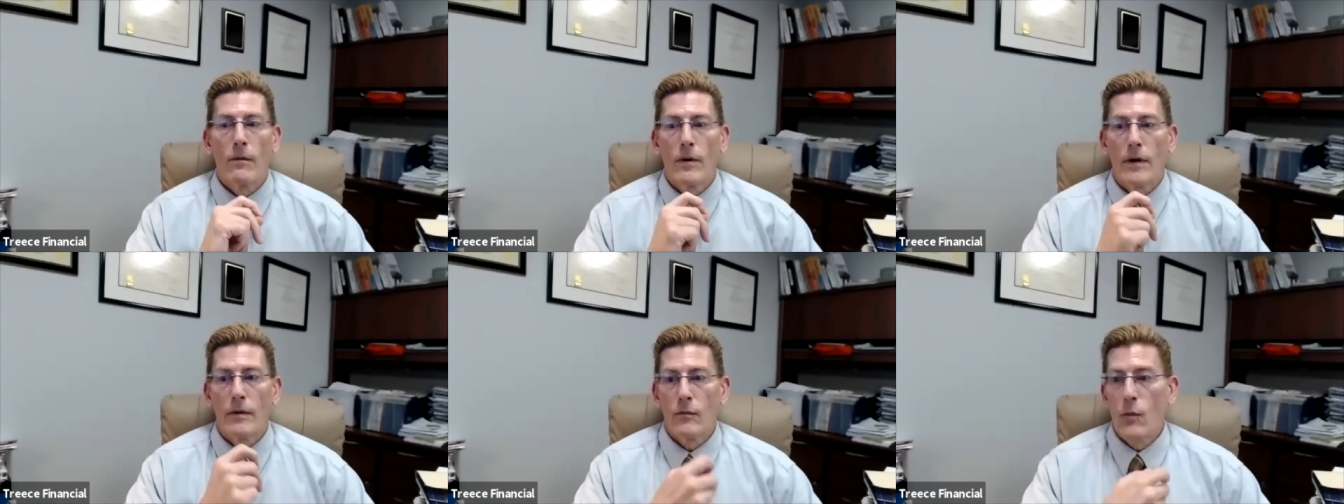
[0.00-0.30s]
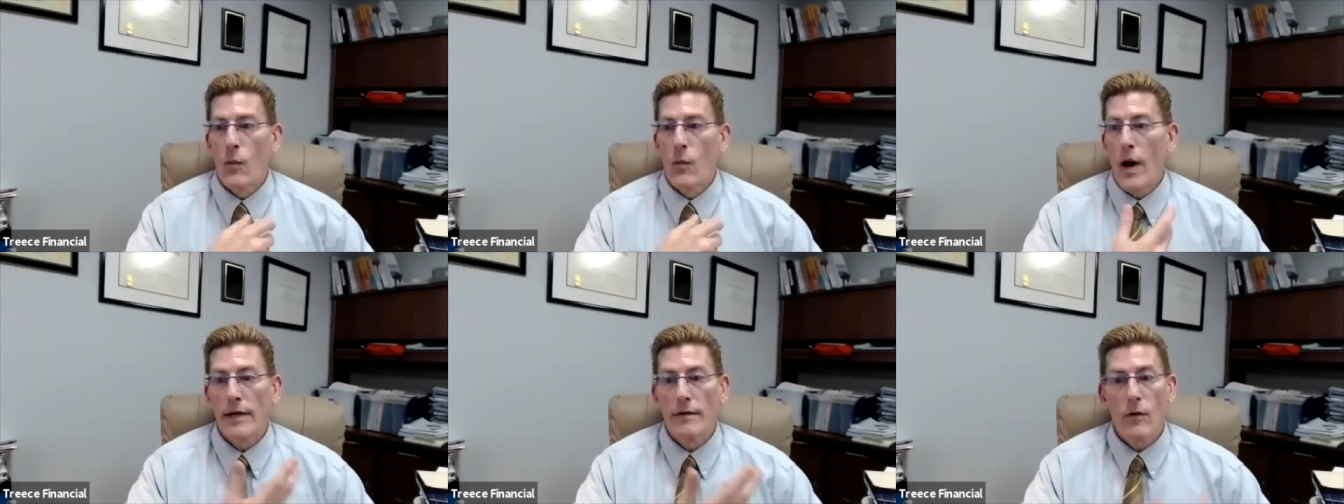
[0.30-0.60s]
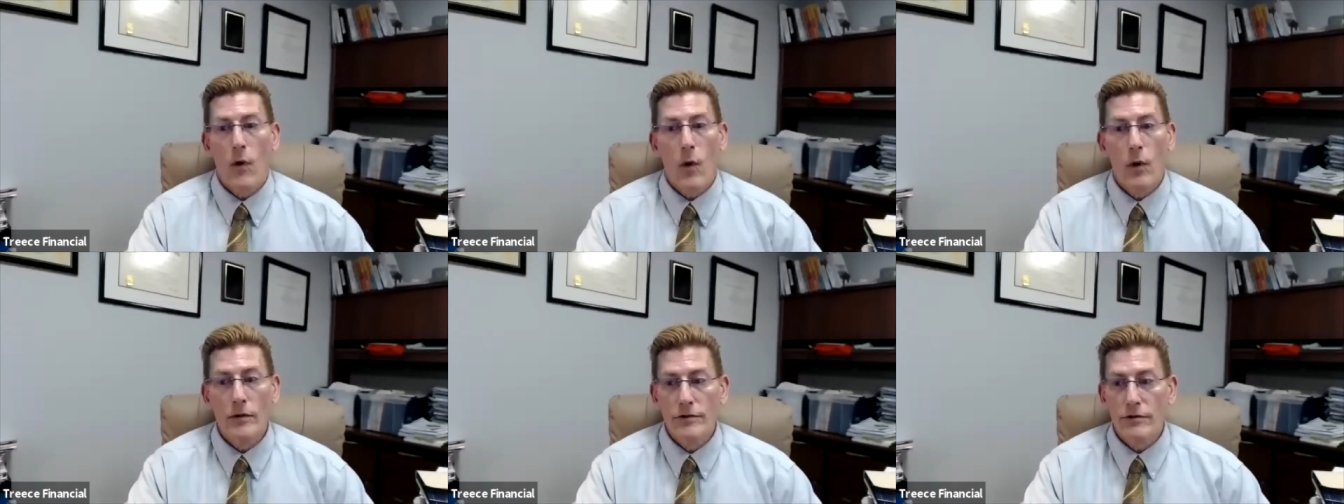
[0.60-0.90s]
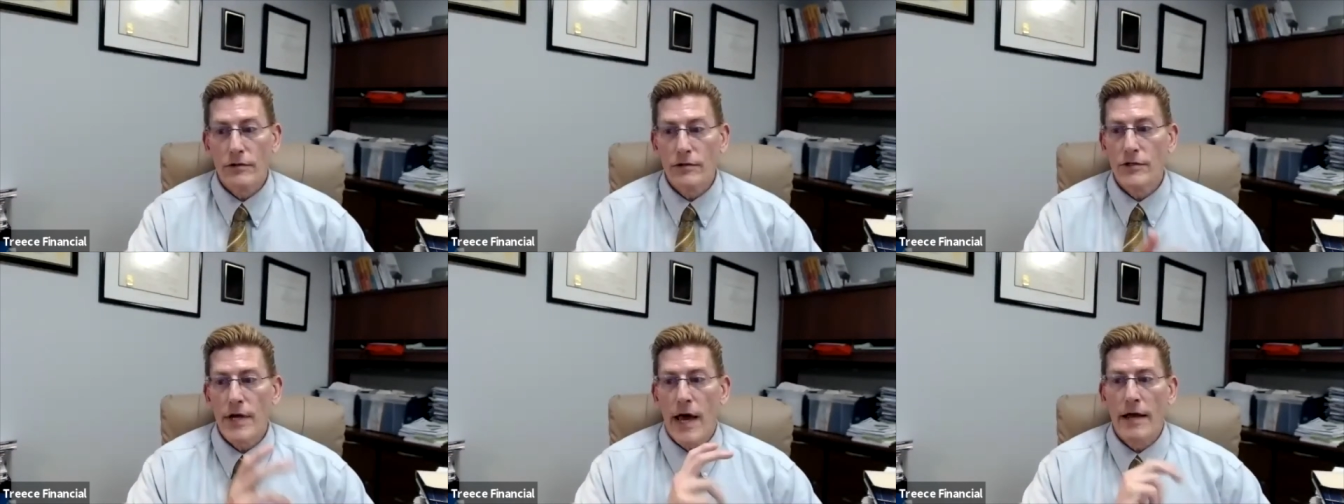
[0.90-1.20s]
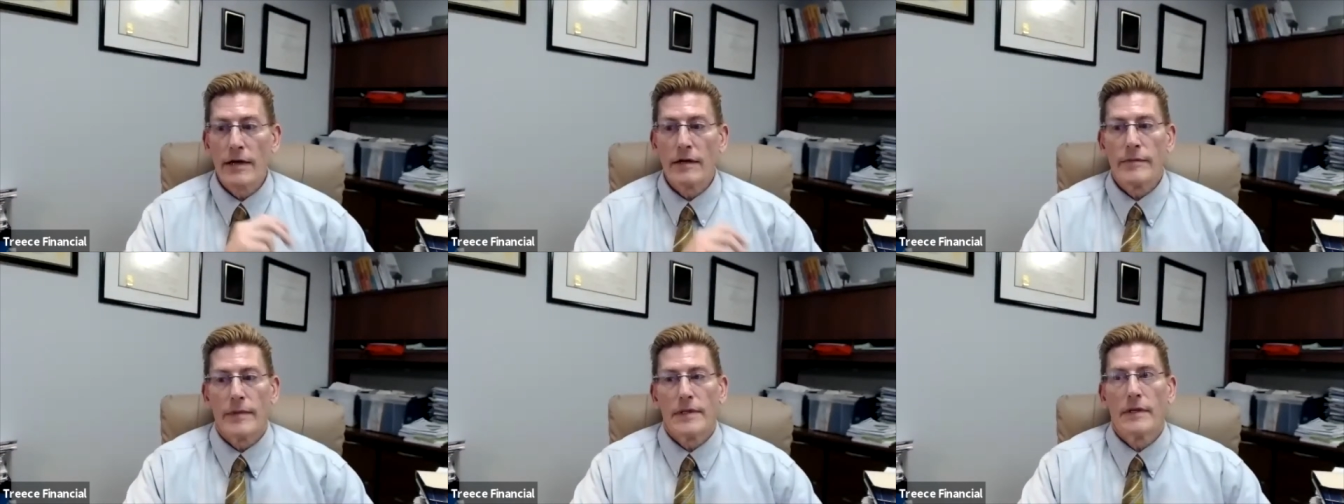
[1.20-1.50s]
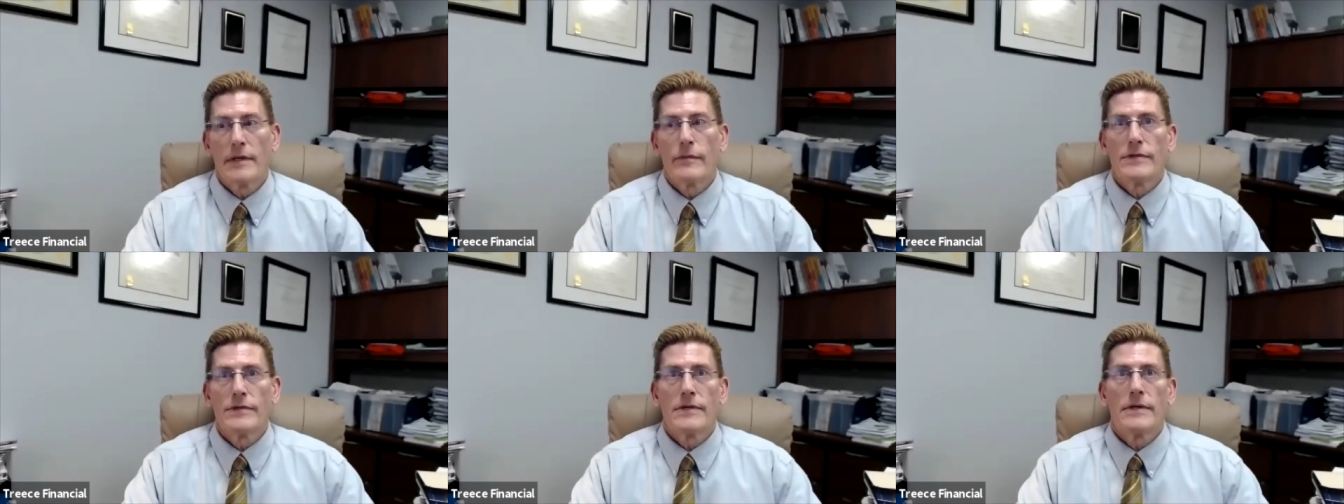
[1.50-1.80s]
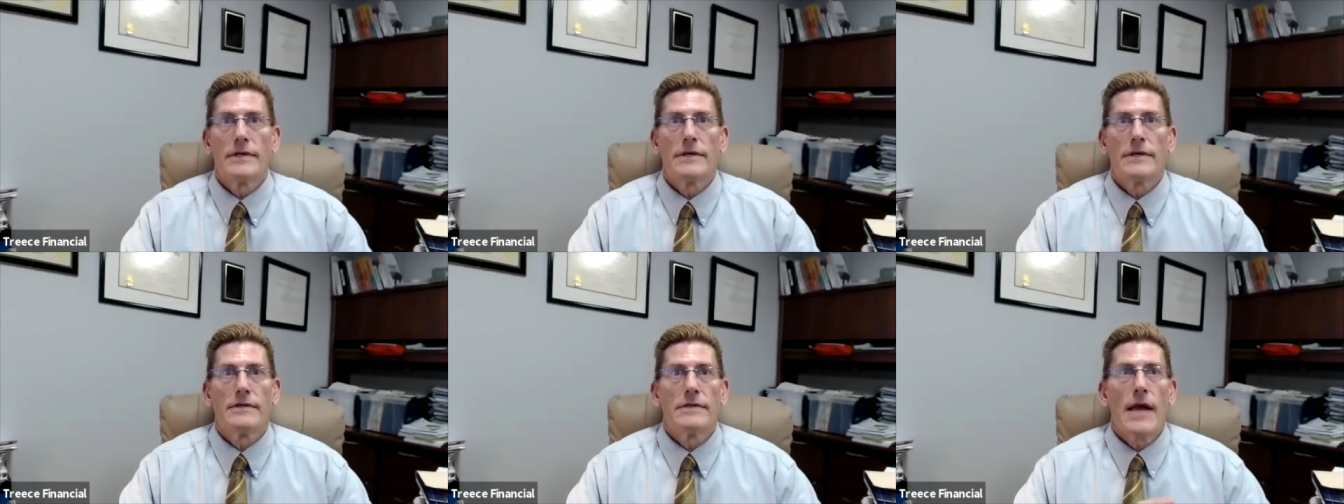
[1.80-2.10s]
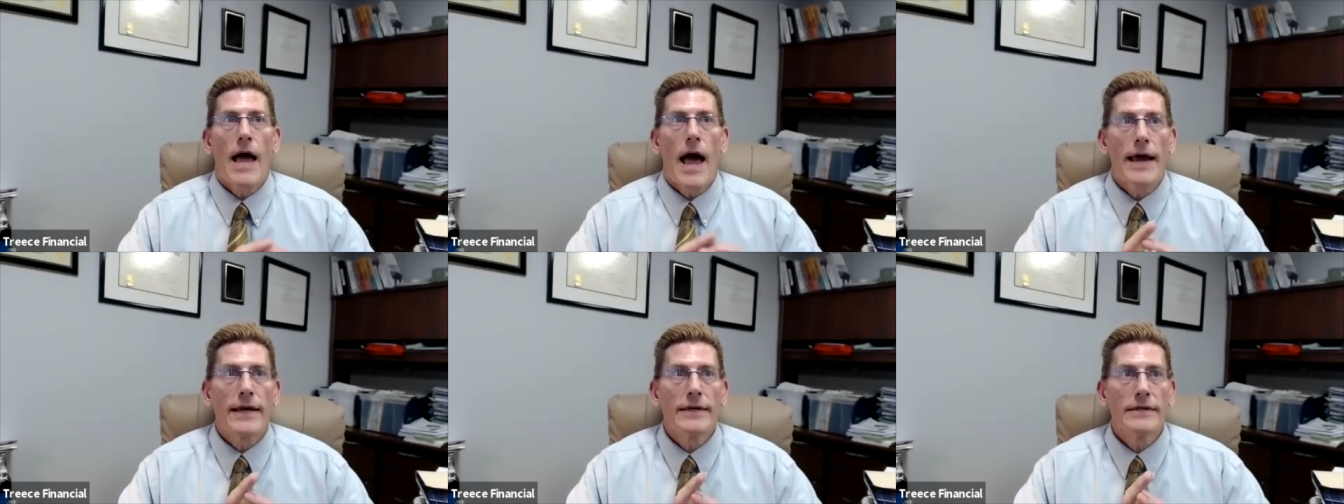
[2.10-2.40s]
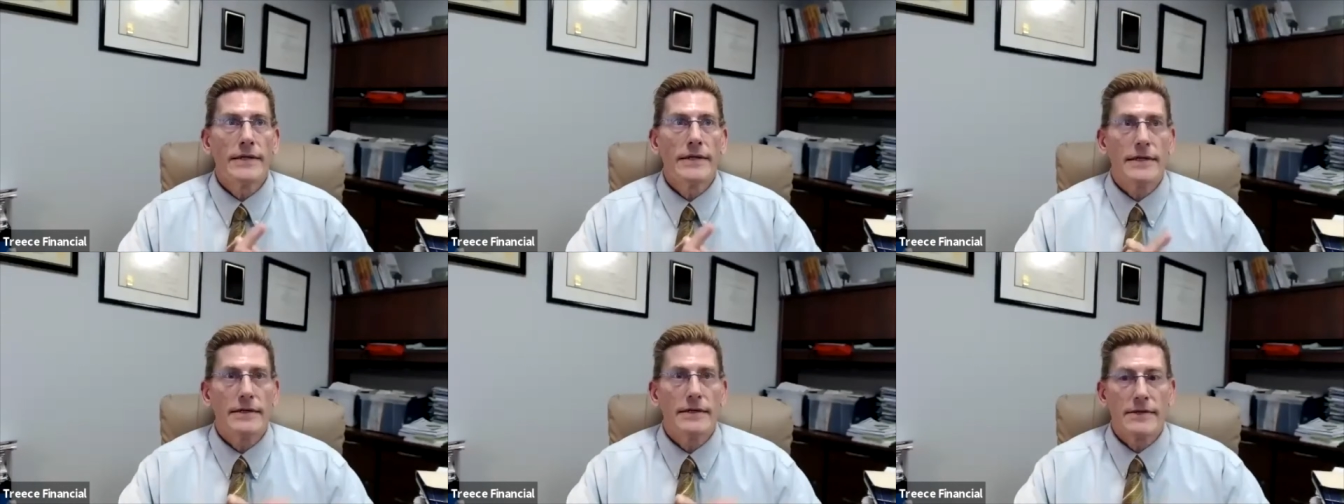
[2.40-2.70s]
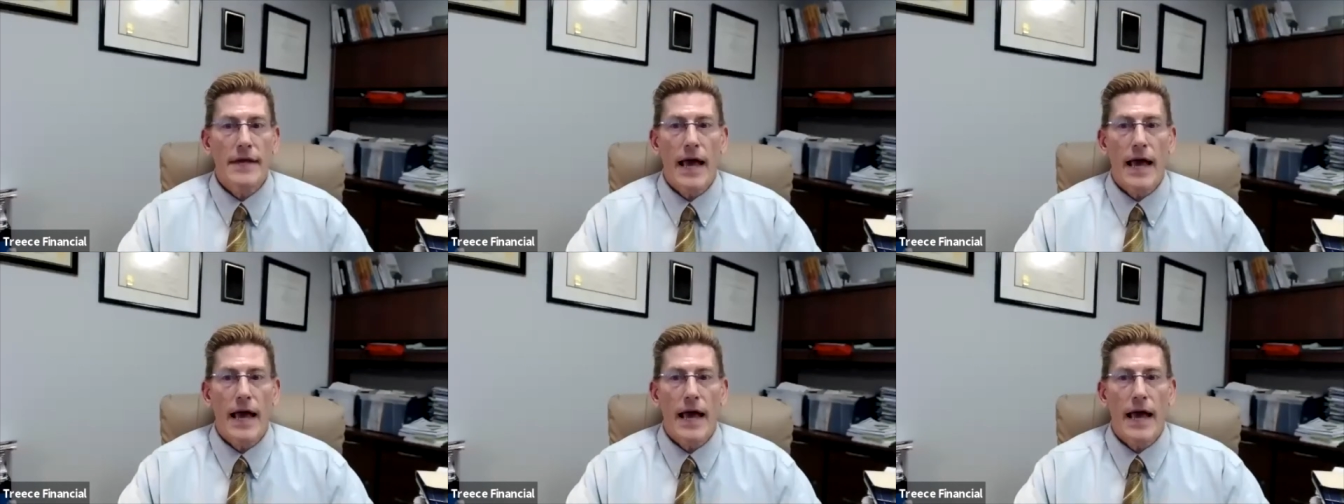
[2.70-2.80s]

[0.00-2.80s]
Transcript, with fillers: one older gentleman, he was in his 90s.